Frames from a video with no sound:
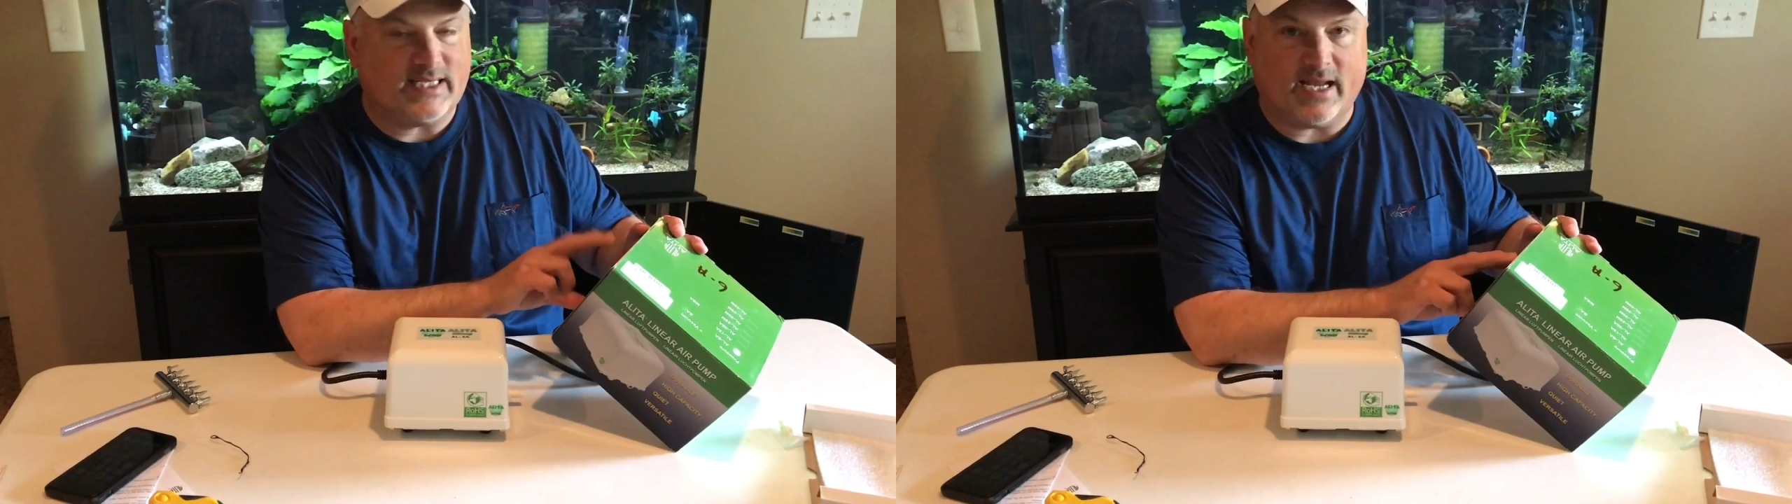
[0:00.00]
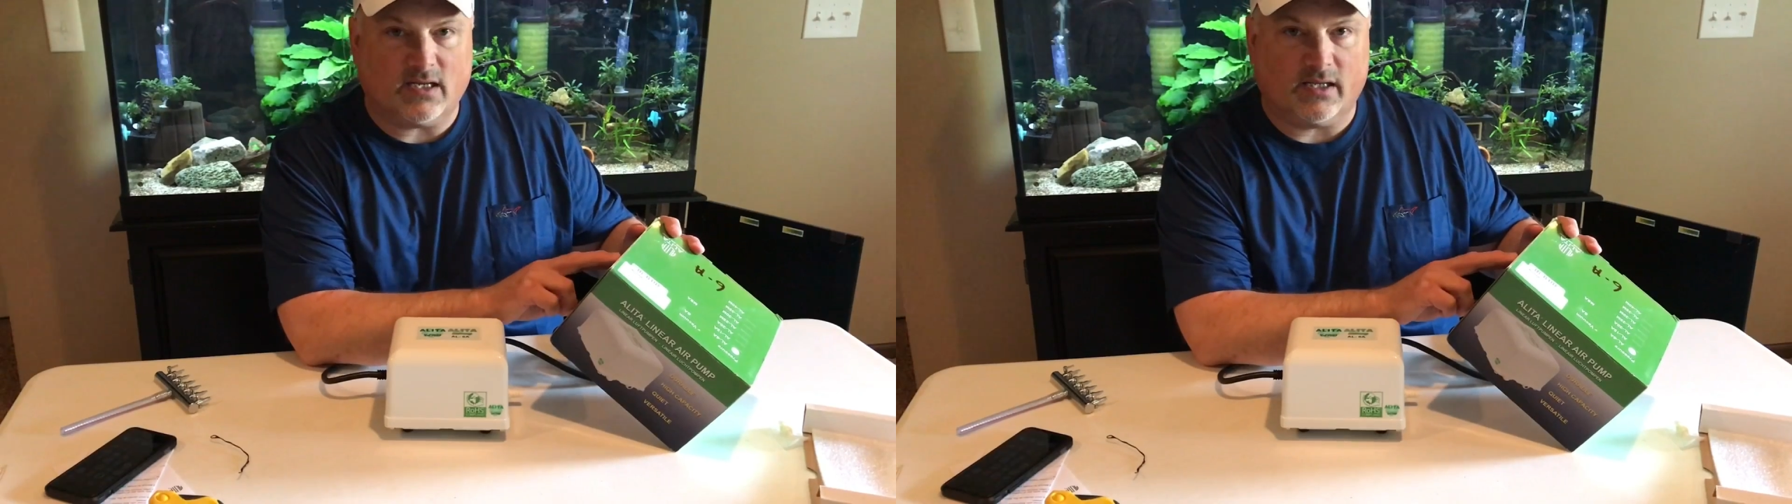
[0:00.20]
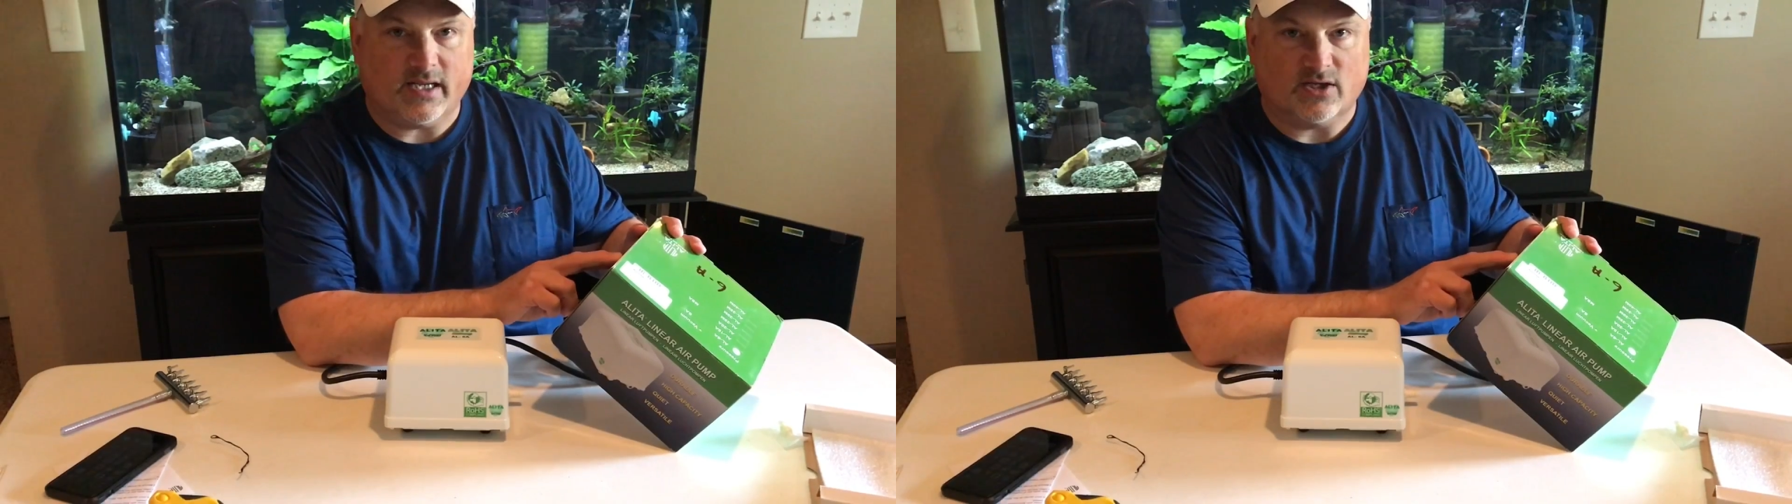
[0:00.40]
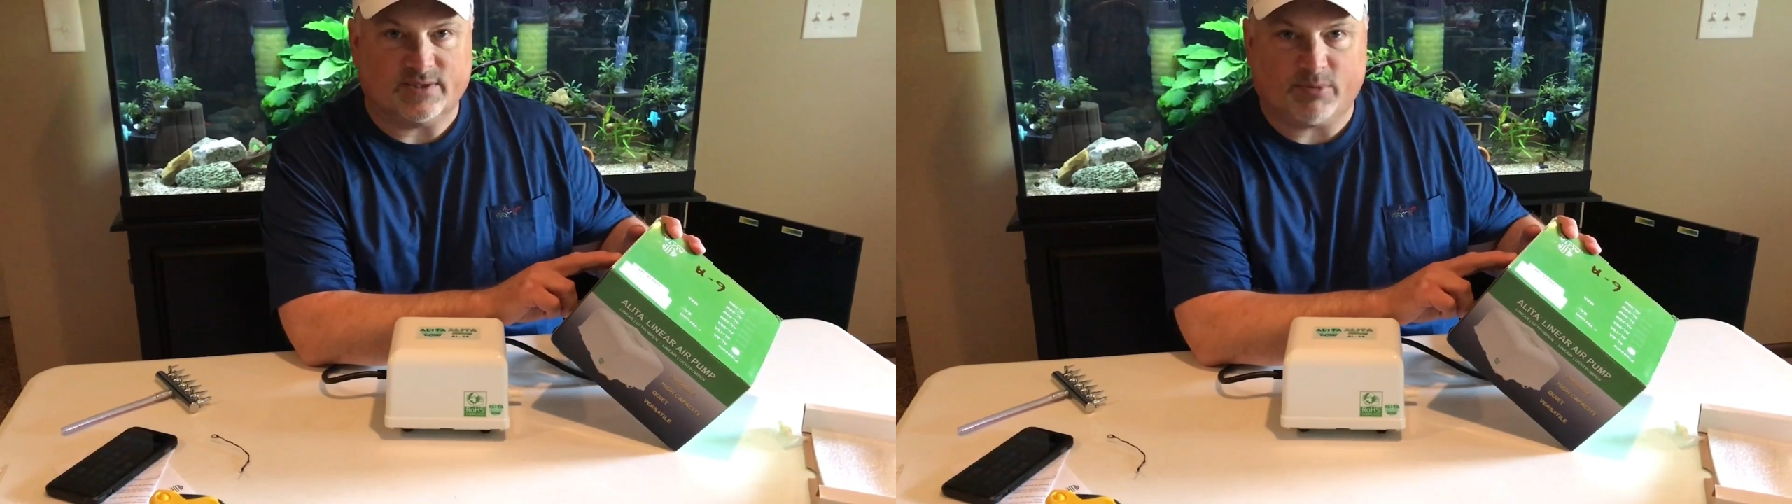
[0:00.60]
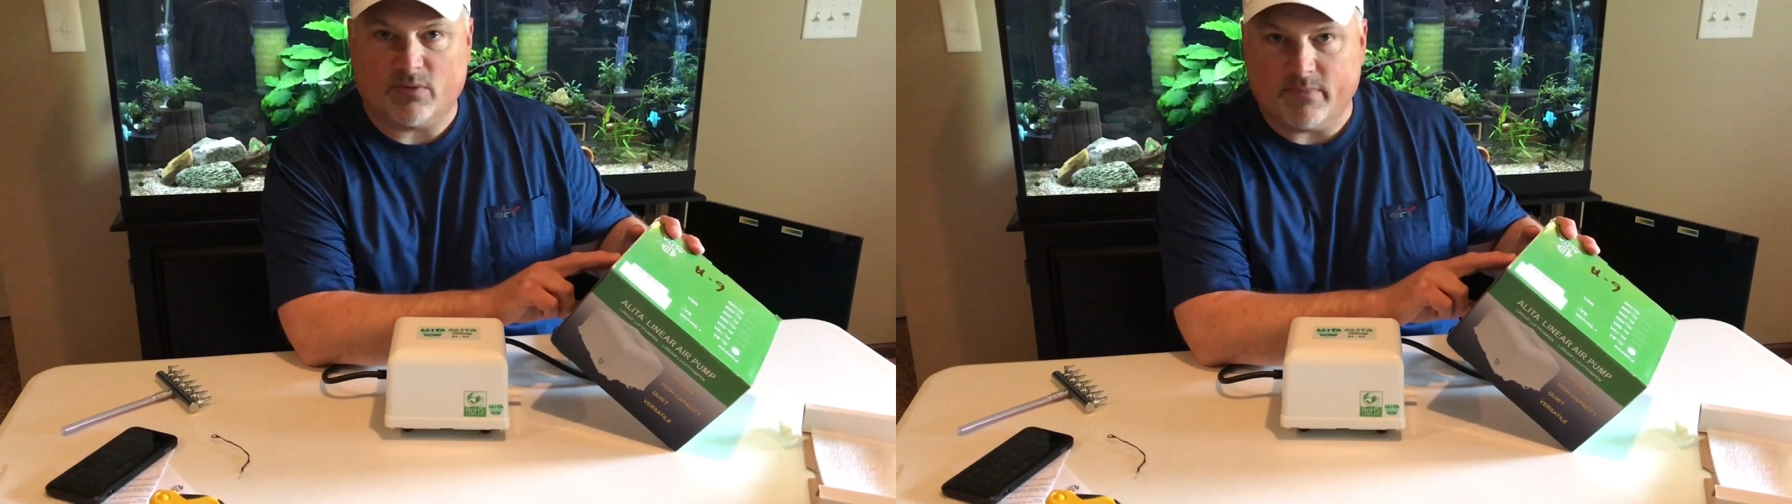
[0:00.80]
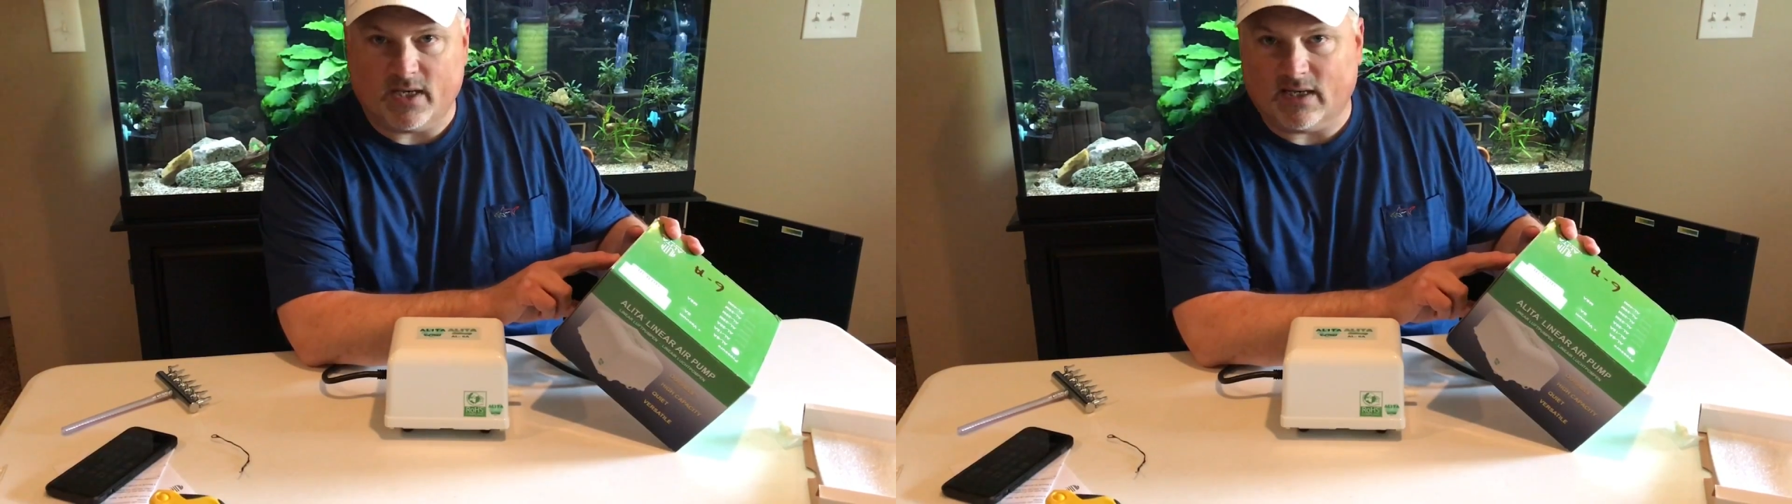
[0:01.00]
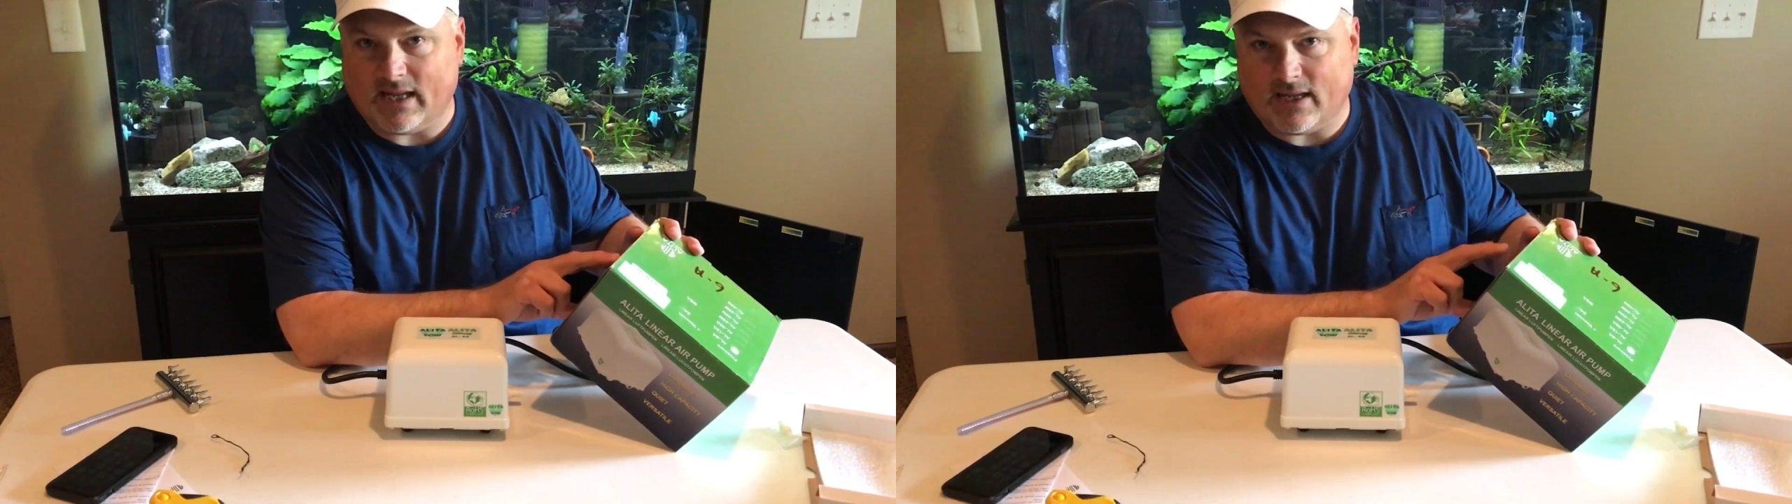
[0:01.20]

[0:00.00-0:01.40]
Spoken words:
10 liters per minute